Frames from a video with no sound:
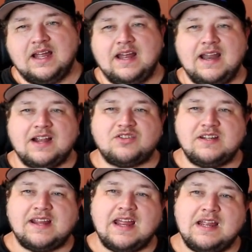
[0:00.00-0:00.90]
It
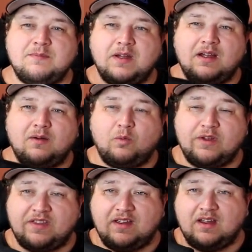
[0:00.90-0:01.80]
actually came
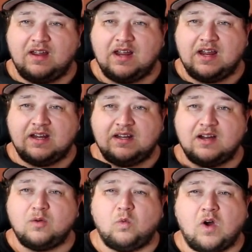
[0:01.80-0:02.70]
with a
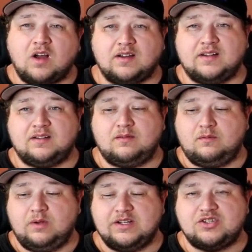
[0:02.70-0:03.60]
gear wallet,
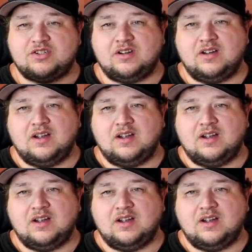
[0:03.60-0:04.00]
which